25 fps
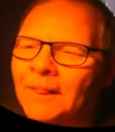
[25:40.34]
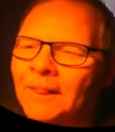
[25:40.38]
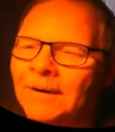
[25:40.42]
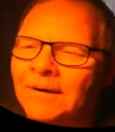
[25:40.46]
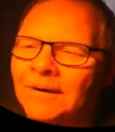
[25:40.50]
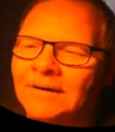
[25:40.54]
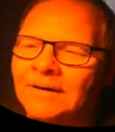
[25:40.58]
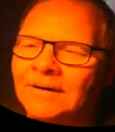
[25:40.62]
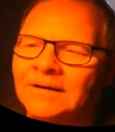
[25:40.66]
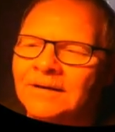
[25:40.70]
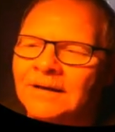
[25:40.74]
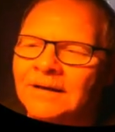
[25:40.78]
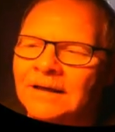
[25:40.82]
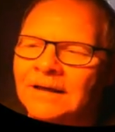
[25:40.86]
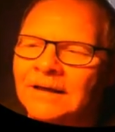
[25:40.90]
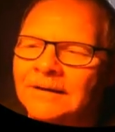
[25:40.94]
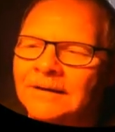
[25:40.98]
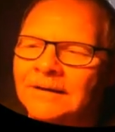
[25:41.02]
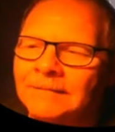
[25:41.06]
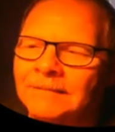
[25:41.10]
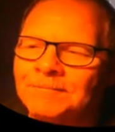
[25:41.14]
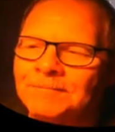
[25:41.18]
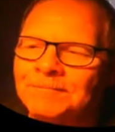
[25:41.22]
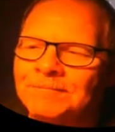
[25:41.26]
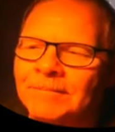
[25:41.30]
And
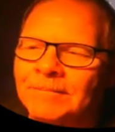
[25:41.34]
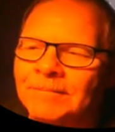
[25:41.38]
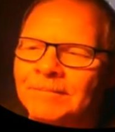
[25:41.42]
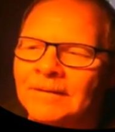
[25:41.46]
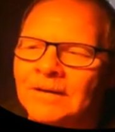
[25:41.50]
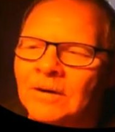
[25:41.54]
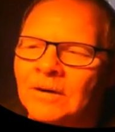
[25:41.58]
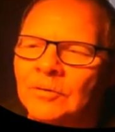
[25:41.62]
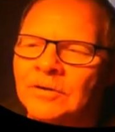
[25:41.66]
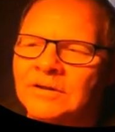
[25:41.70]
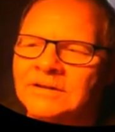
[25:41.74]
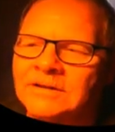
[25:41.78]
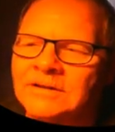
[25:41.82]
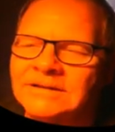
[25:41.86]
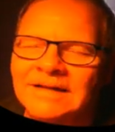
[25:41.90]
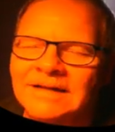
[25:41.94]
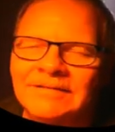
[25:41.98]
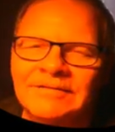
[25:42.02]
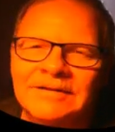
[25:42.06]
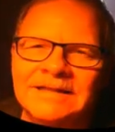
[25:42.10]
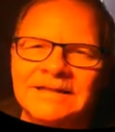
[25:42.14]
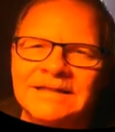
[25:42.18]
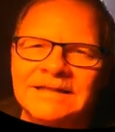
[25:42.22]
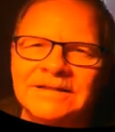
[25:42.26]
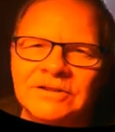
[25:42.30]
on a
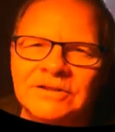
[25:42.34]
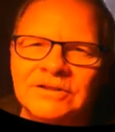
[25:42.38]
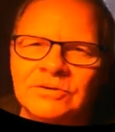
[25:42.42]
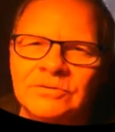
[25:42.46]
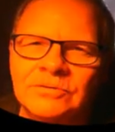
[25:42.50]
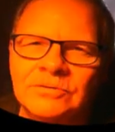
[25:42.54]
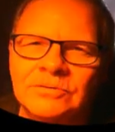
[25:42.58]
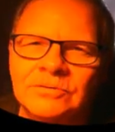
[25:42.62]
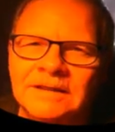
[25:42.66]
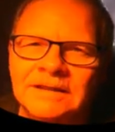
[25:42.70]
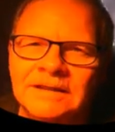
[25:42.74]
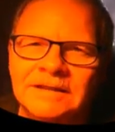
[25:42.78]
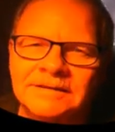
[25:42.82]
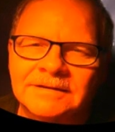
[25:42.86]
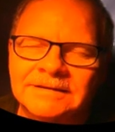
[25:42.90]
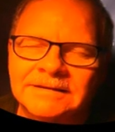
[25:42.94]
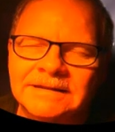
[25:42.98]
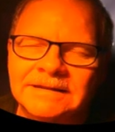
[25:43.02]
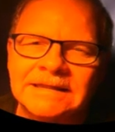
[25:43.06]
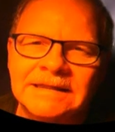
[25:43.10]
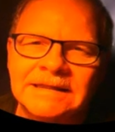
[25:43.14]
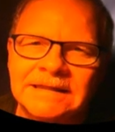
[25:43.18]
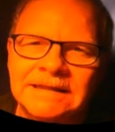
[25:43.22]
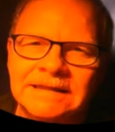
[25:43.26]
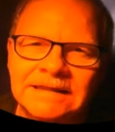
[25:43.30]
72
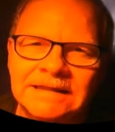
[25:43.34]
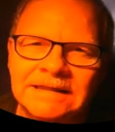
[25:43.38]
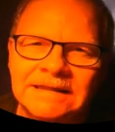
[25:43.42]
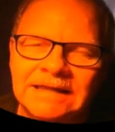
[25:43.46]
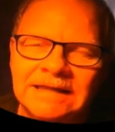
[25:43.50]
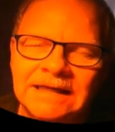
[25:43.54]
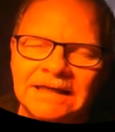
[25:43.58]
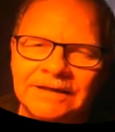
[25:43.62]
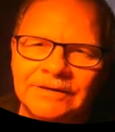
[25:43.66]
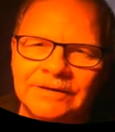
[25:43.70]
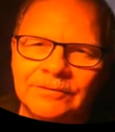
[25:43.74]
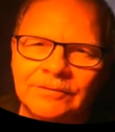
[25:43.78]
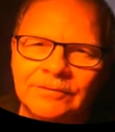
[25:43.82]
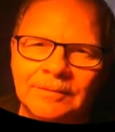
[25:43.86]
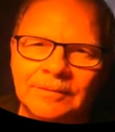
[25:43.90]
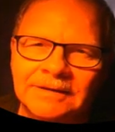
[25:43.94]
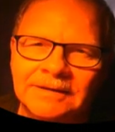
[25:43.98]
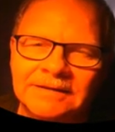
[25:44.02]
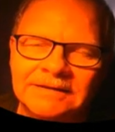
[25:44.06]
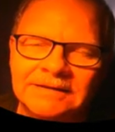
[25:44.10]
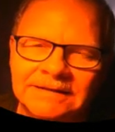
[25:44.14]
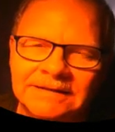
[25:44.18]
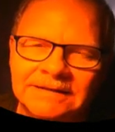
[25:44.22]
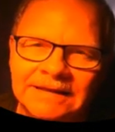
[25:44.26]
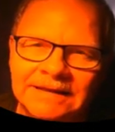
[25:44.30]
LTD, he had to replace
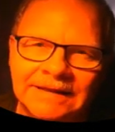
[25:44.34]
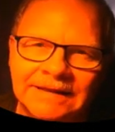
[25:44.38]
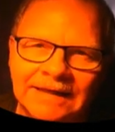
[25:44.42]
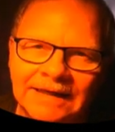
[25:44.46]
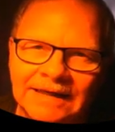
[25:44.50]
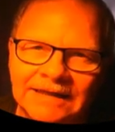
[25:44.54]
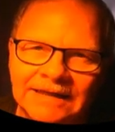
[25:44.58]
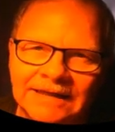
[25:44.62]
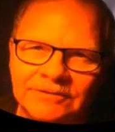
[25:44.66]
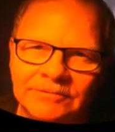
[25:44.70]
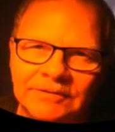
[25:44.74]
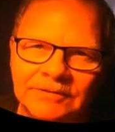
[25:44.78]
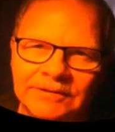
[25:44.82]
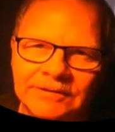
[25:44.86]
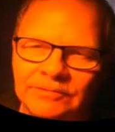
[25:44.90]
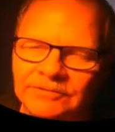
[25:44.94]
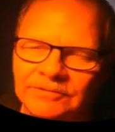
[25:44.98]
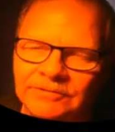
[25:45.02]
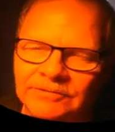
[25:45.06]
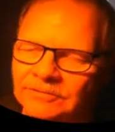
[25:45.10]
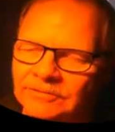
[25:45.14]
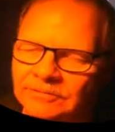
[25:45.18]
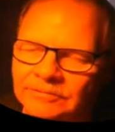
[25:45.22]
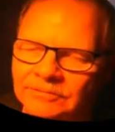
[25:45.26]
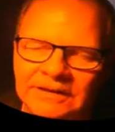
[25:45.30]
the headlights, which was
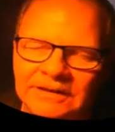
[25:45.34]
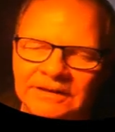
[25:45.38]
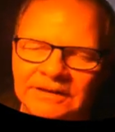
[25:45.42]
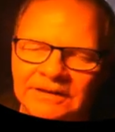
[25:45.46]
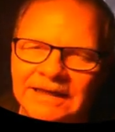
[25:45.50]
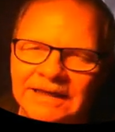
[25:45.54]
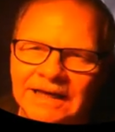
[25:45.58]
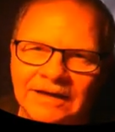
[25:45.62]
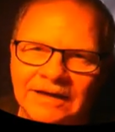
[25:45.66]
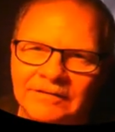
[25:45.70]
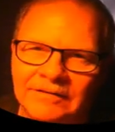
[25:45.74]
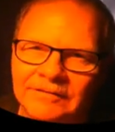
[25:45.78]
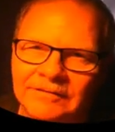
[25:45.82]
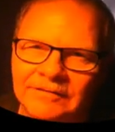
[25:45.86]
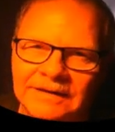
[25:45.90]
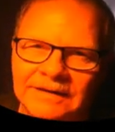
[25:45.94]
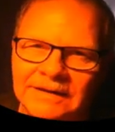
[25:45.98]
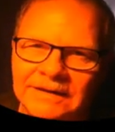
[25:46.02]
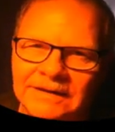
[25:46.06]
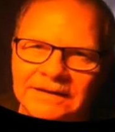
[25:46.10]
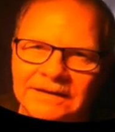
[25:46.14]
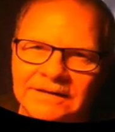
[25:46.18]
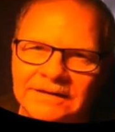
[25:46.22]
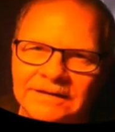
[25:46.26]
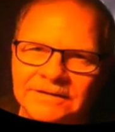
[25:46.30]
really aggravating to
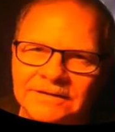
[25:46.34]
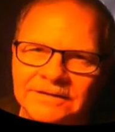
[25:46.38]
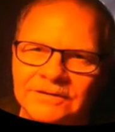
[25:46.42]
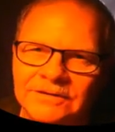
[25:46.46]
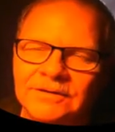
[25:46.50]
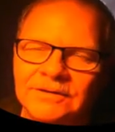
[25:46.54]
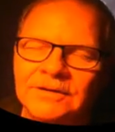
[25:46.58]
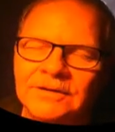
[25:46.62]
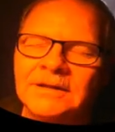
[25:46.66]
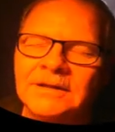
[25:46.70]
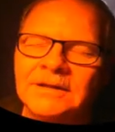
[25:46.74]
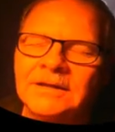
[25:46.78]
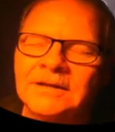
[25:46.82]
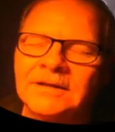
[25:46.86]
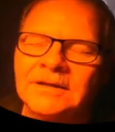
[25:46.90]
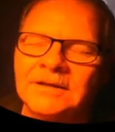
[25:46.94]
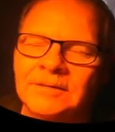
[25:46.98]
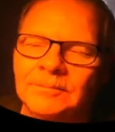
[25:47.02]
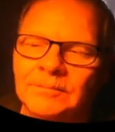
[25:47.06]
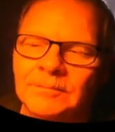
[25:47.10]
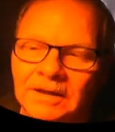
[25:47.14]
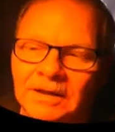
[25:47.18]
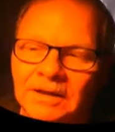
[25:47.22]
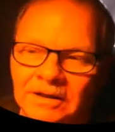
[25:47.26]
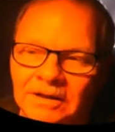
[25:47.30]
get to
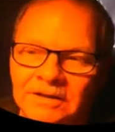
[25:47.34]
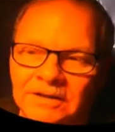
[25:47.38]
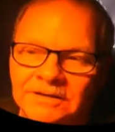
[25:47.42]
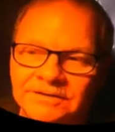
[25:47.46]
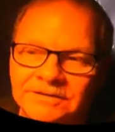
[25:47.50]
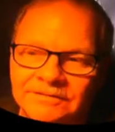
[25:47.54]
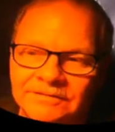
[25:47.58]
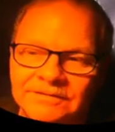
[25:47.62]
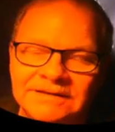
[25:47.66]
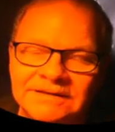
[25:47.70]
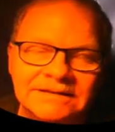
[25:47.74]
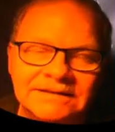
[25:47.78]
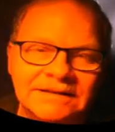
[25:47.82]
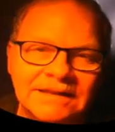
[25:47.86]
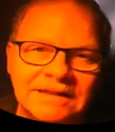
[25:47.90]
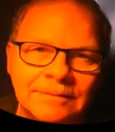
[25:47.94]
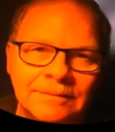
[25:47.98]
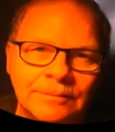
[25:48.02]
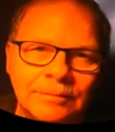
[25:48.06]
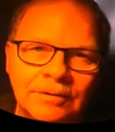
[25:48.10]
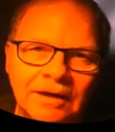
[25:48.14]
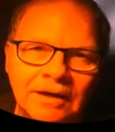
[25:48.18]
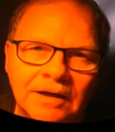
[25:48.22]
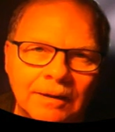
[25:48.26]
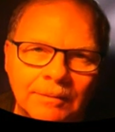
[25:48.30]
because of this same
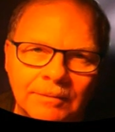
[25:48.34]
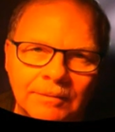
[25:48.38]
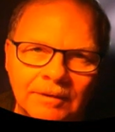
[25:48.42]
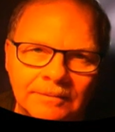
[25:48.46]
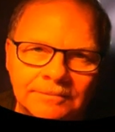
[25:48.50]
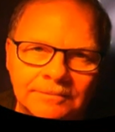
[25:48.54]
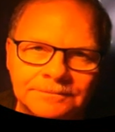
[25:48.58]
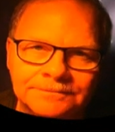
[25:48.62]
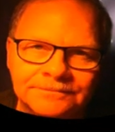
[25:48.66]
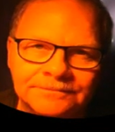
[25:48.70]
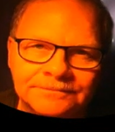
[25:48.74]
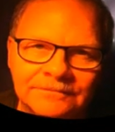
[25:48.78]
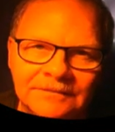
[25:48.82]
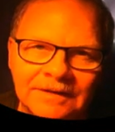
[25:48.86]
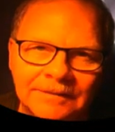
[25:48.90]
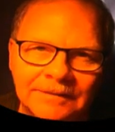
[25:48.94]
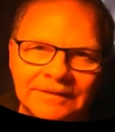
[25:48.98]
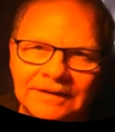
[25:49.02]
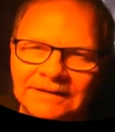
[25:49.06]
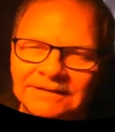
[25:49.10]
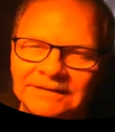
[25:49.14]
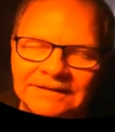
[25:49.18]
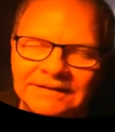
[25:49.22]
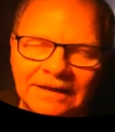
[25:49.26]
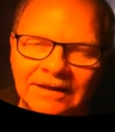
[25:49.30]
problem. I mean, that's
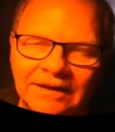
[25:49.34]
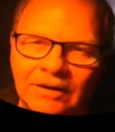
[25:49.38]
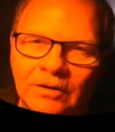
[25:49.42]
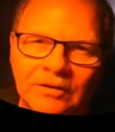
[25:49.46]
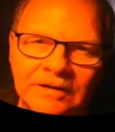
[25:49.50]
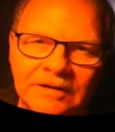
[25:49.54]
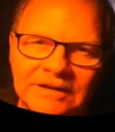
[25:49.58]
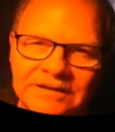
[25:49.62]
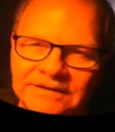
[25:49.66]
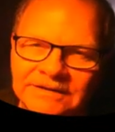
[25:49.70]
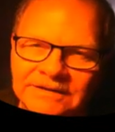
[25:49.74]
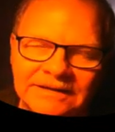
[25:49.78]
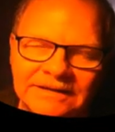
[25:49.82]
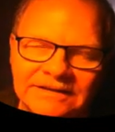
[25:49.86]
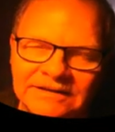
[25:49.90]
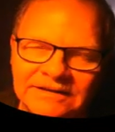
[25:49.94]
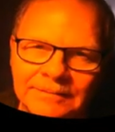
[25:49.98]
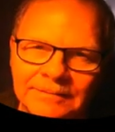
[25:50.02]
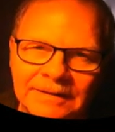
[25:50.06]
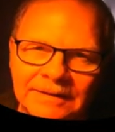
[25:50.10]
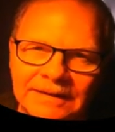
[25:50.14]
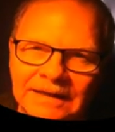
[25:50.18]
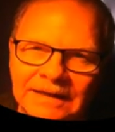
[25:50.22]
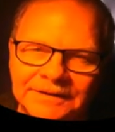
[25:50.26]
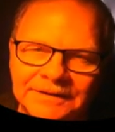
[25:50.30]
how long these things have been
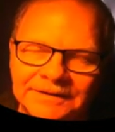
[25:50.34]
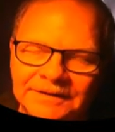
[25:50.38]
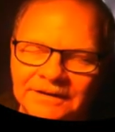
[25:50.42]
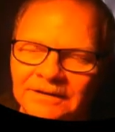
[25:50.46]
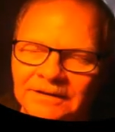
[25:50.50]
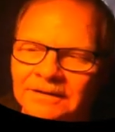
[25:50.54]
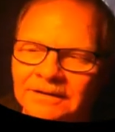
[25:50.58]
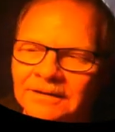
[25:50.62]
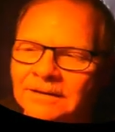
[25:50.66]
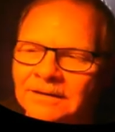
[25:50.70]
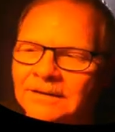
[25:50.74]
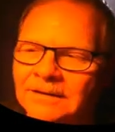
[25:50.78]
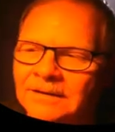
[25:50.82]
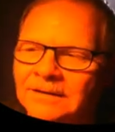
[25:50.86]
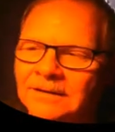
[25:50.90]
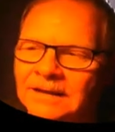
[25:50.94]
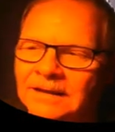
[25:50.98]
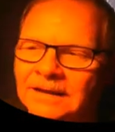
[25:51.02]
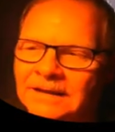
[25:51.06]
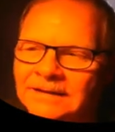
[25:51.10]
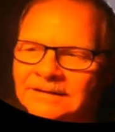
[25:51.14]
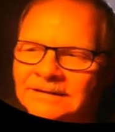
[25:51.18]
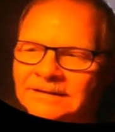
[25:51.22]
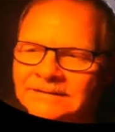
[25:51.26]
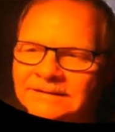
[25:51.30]
out there. And
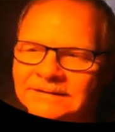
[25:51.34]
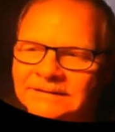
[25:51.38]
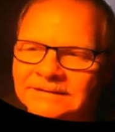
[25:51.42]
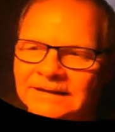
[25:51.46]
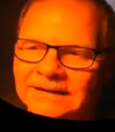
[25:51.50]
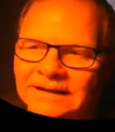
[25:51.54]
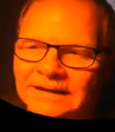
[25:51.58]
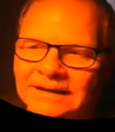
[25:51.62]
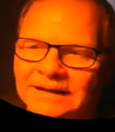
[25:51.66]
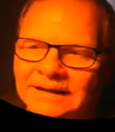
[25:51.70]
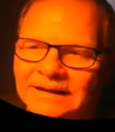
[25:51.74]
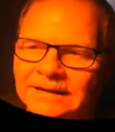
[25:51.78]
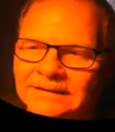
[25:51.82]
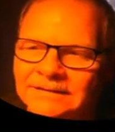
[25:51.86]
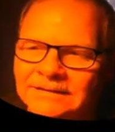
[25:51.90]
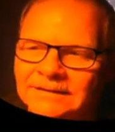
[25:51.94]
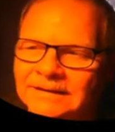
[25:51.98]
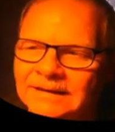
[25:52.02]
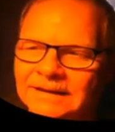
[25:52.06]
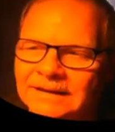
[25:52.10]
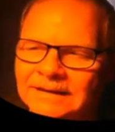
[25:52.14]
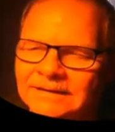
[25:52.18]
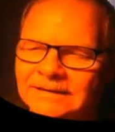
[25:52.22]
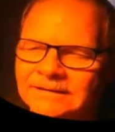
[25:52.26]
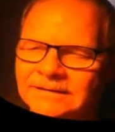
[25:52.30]
this is like
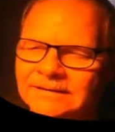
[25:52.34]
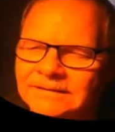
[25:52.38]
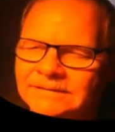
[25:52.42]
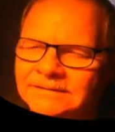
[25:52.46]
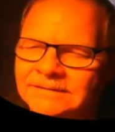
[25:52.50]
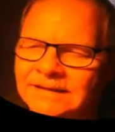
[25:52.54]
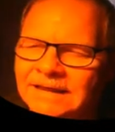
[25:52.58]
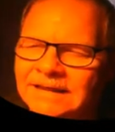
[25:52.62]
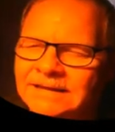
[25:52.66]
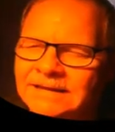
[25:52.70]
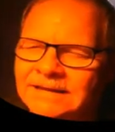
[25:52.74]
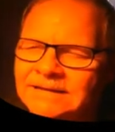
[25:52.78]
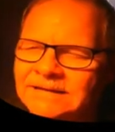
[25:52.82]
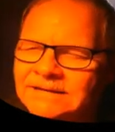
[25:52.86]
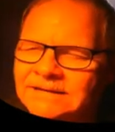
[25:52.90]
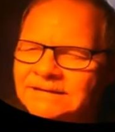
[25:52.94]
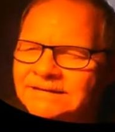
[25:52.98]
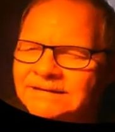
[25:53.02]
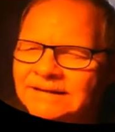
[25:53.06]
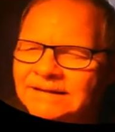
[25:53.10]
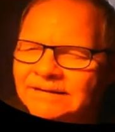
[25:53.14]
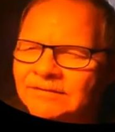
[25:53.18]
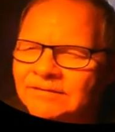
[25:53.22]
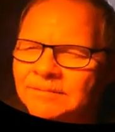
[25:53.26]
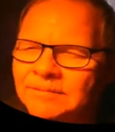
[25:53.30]
a
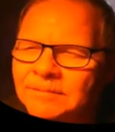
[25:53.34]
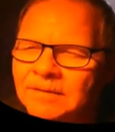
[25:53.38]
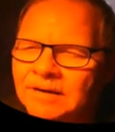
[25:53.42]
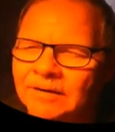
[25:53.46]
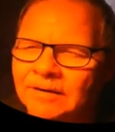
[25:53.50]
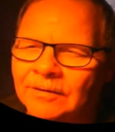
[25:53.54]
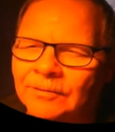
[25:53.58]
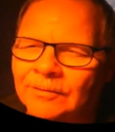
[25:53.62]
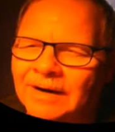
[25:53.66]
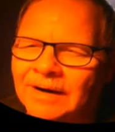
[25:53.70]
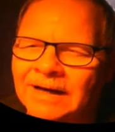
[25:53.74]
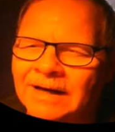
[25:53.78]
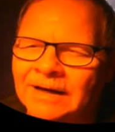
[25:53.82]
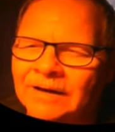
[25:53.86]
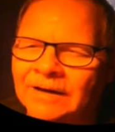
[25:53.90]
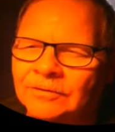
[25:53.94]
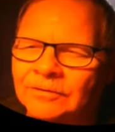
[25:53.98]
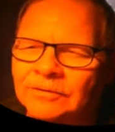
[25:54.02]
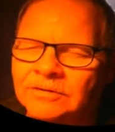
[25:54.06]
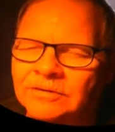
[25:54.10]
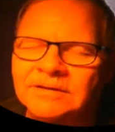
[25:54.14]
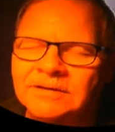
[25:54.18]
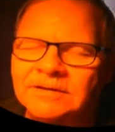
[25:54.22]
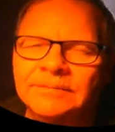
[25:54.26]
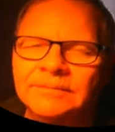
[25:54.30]
87 model Wrangler or
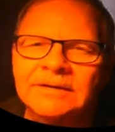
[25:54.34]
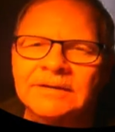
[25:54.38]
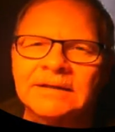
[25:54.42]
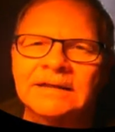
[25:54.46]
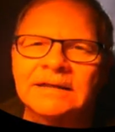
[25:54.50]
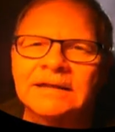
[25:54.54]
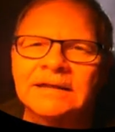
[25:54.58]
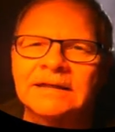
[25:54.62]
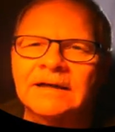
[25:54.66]
something like that.